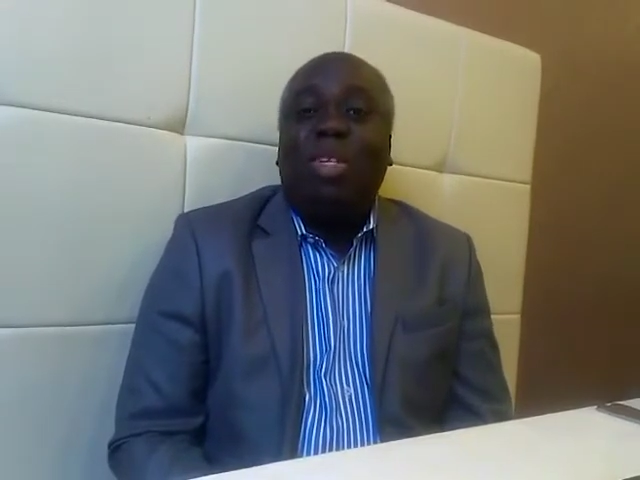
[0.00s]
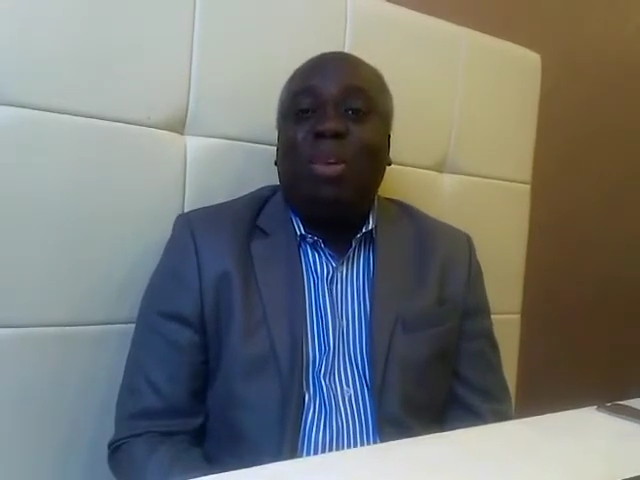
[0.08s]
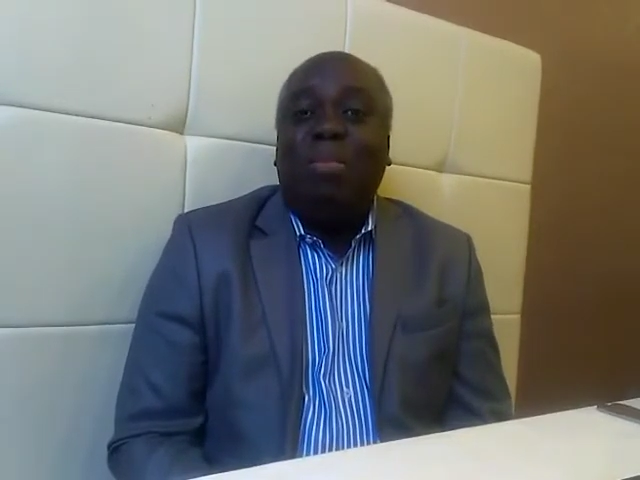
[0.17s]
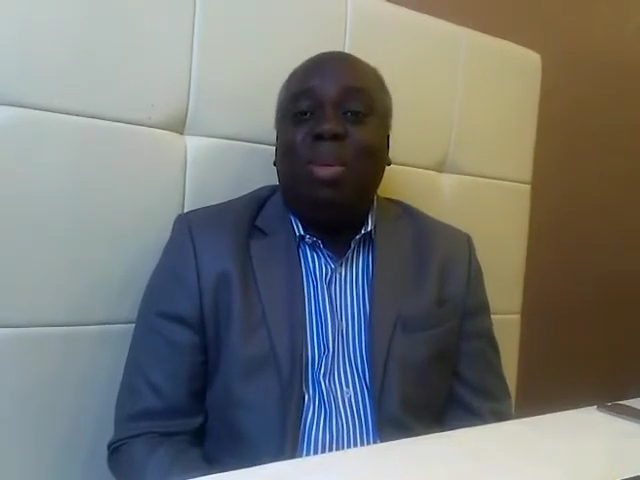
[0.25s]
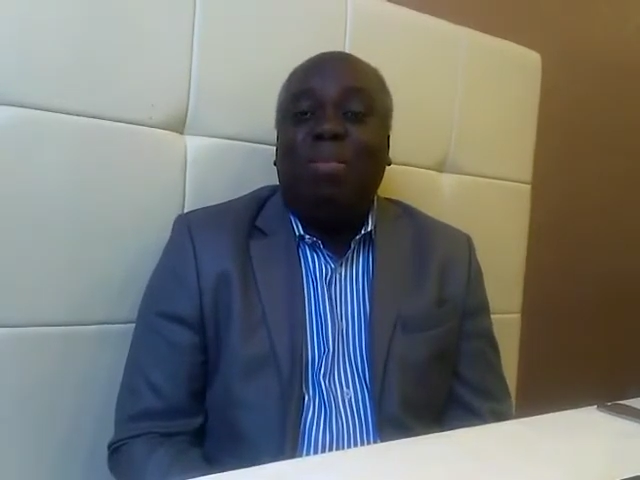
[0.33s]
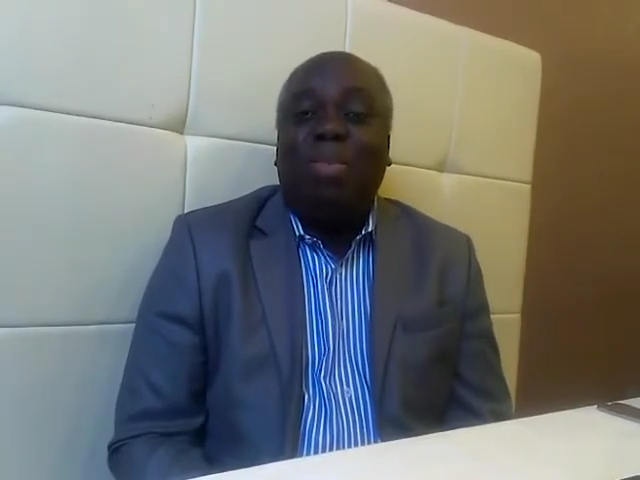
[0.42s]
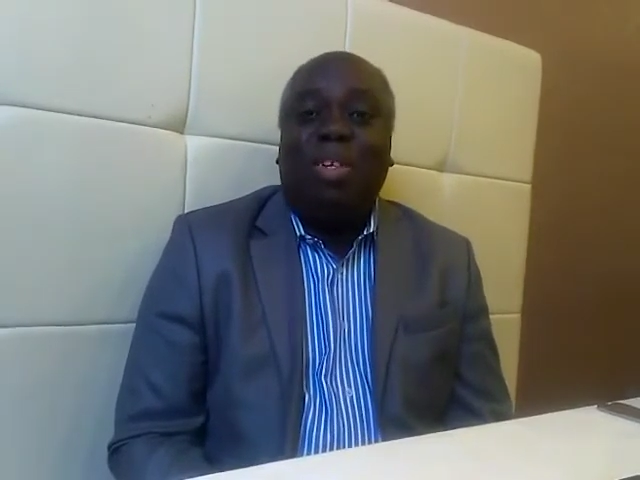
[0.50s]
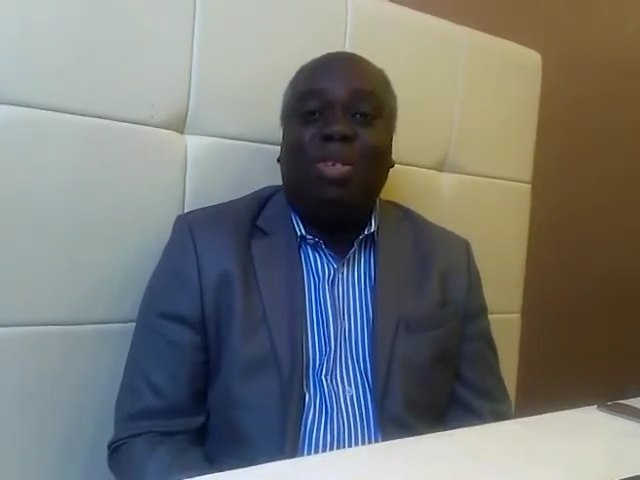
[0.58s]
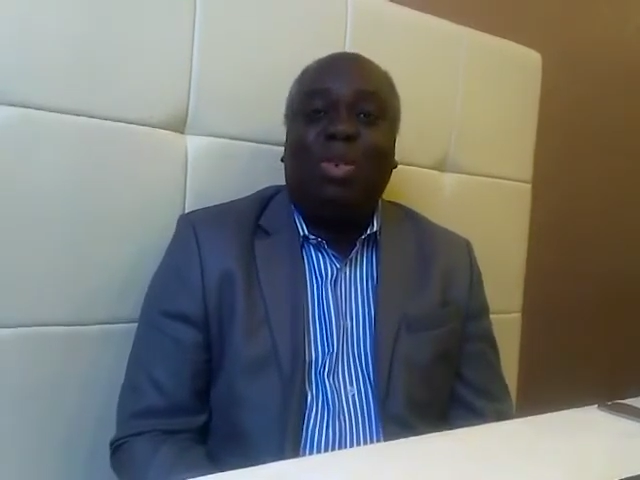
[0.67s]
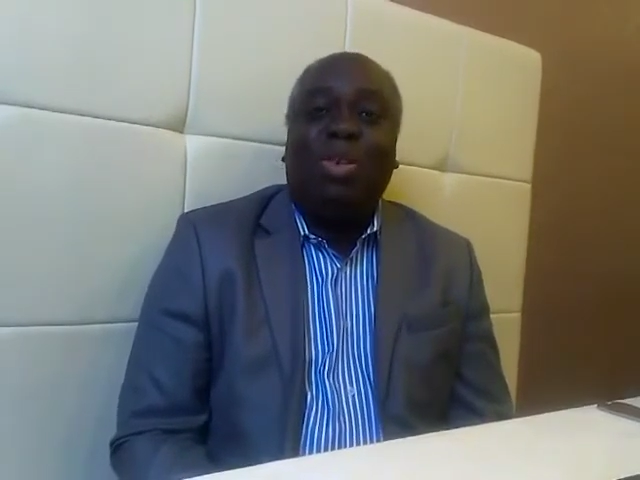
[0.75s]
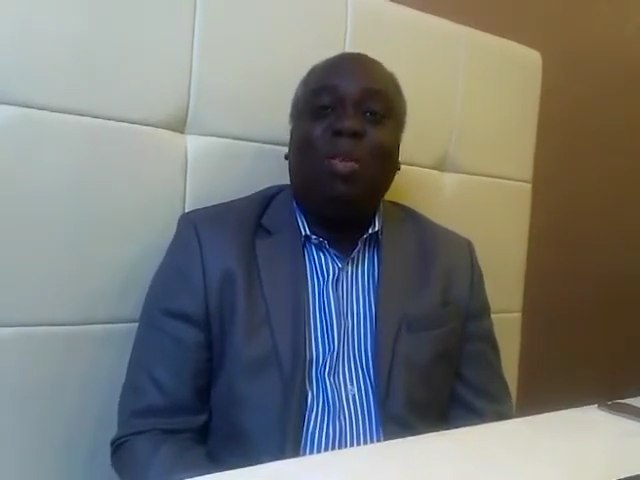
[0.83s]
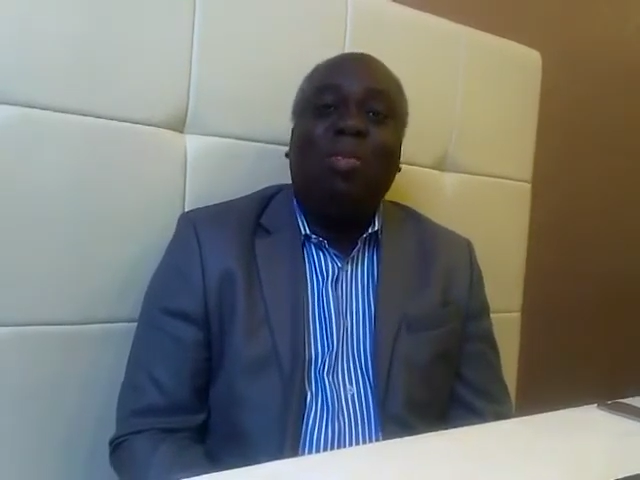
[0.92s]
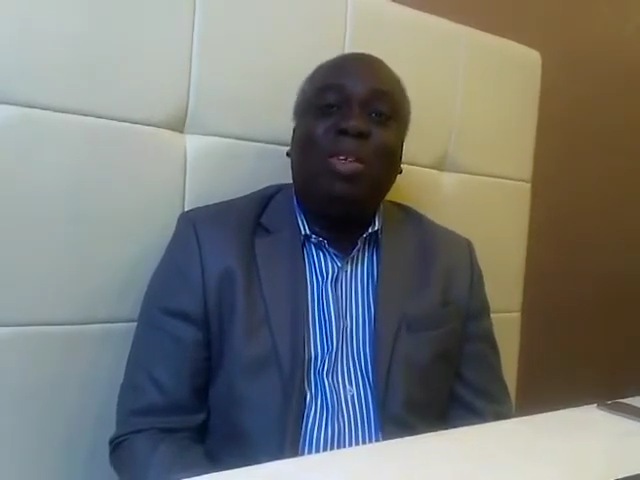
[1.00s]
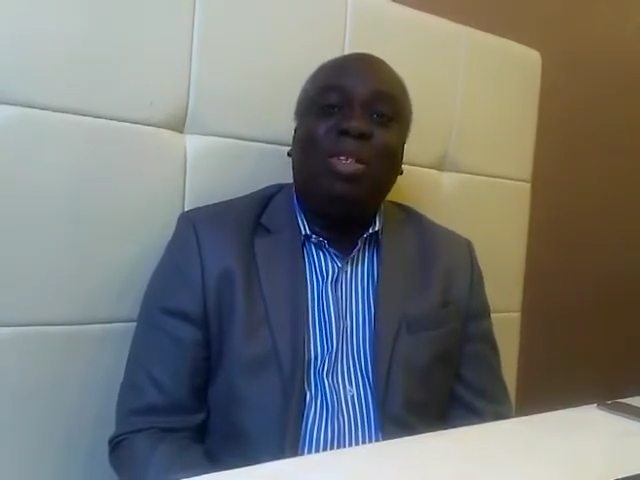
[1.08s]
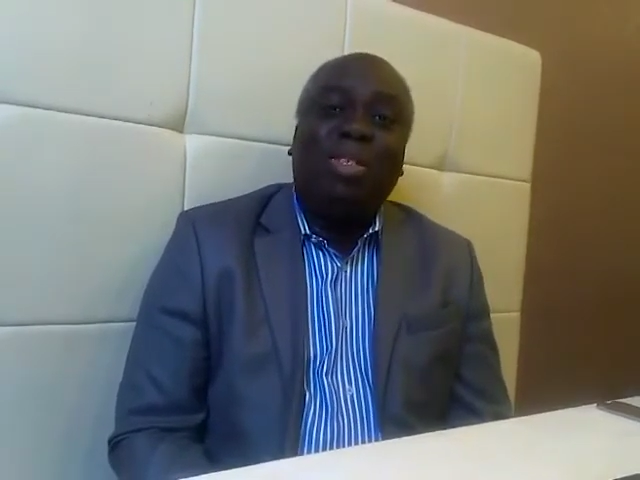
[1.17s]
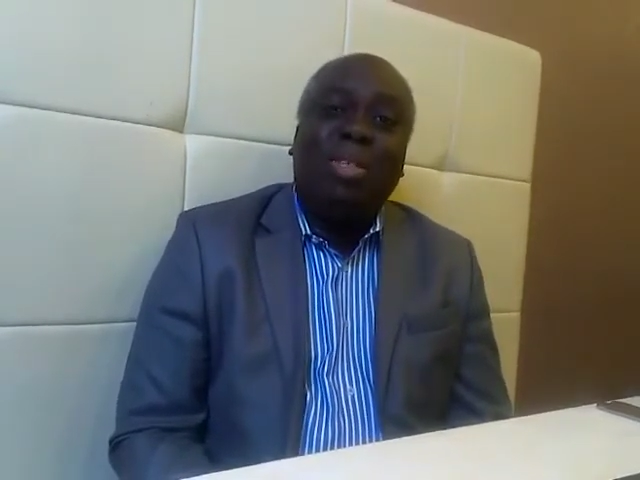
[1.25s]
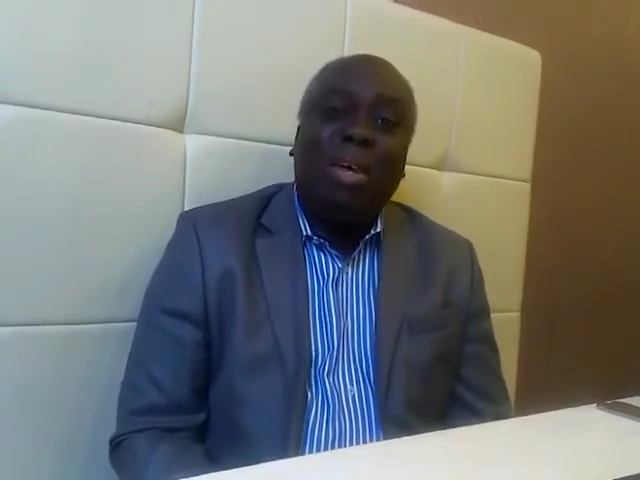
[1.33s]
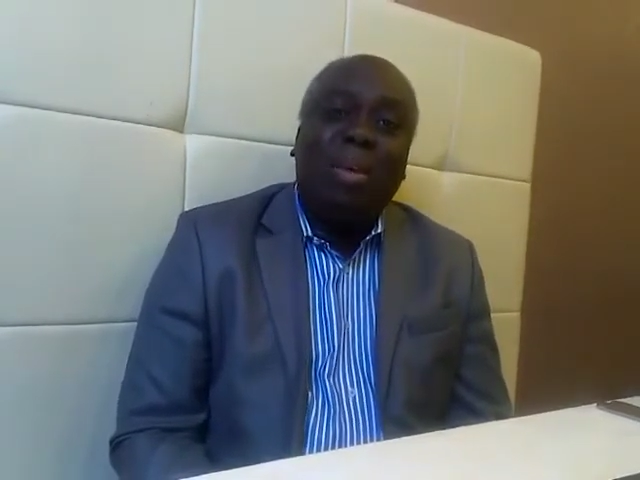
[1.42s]
Namibia, talk about
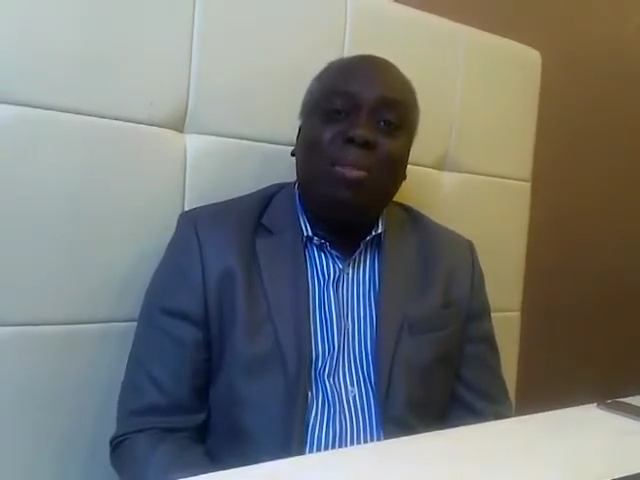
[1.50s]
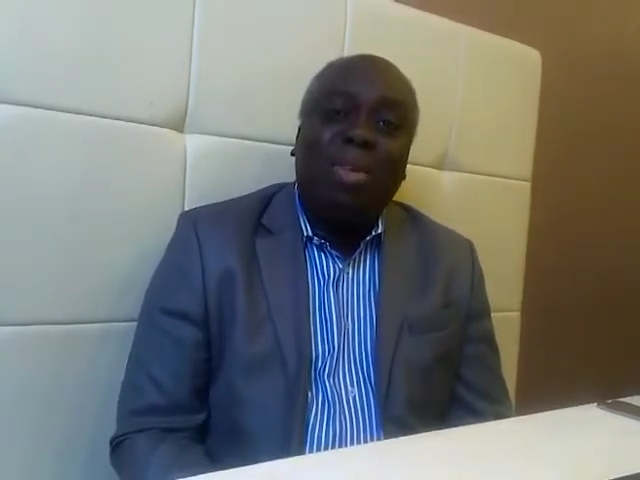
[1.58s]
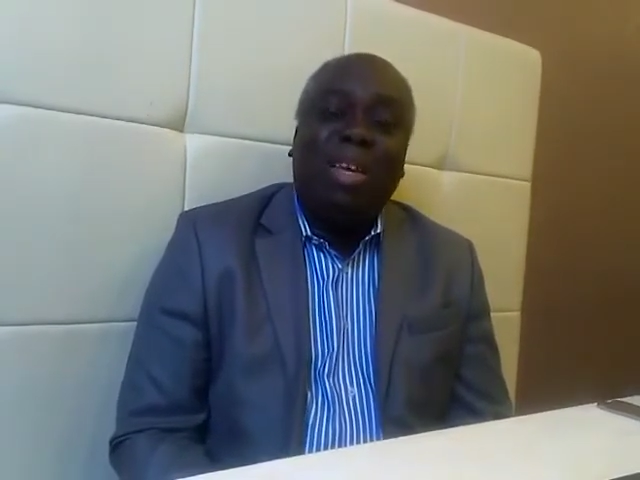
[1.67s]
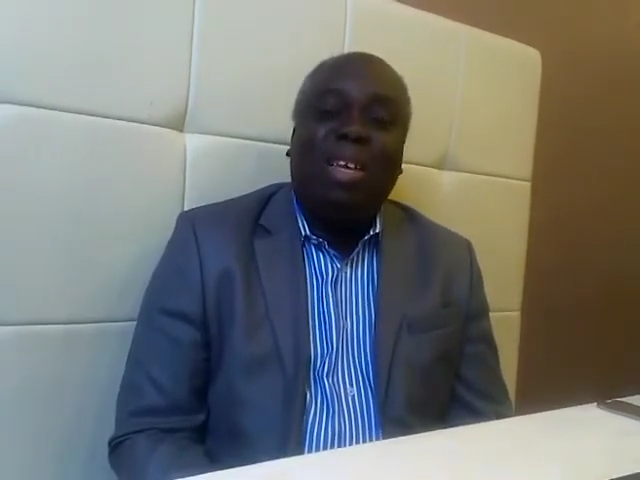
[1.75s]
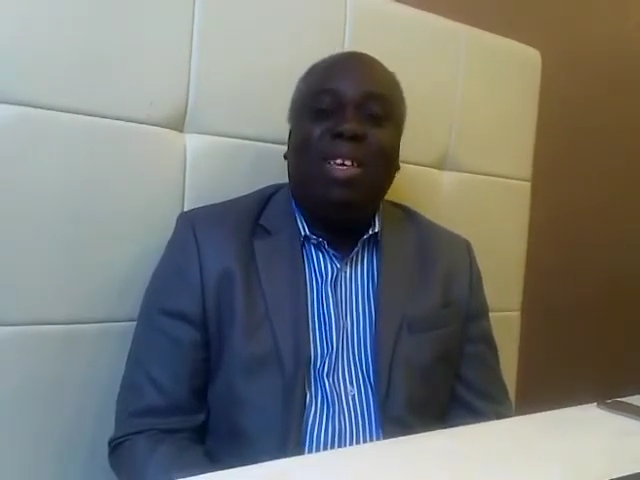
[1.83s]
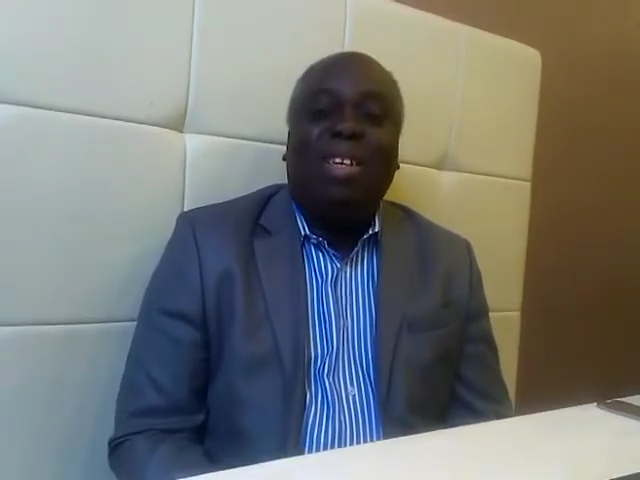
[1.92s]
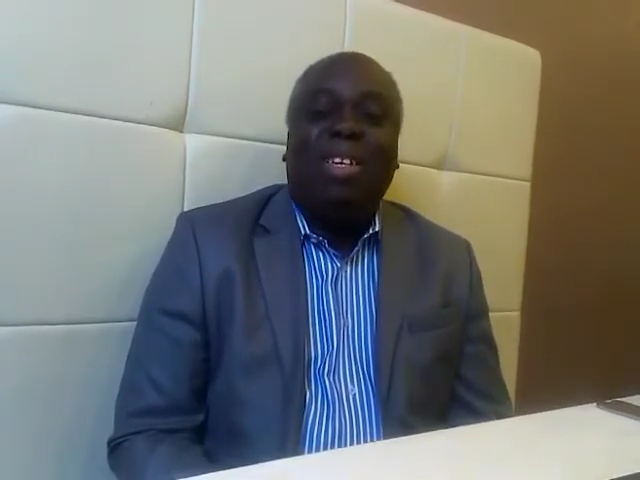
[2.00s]
Zambia.